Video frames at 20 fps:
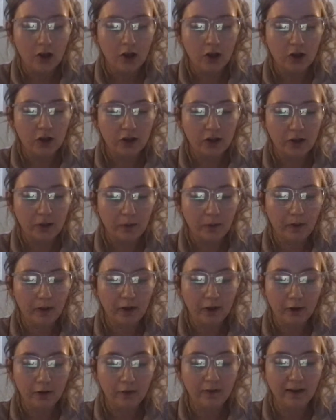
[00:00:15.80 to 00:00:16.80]
She bent
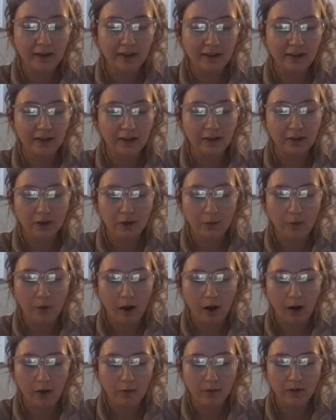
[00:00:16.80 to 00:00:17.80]
her face into the
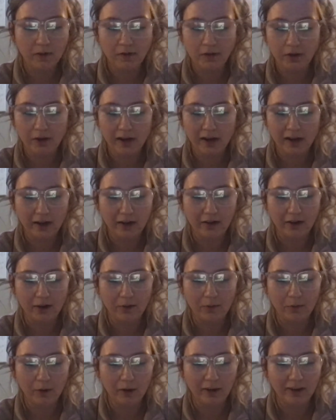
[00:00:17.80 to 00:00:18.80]
palms of her hand
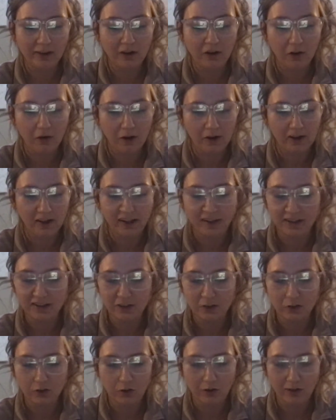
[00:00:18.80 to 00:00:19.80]
and pressed hard against
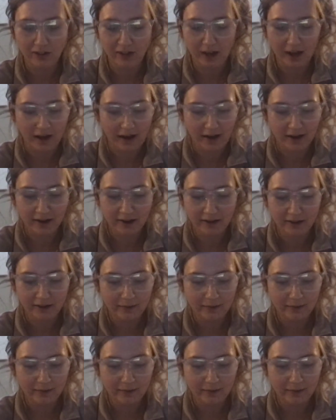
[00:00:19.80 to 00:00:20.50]
her closed eyes.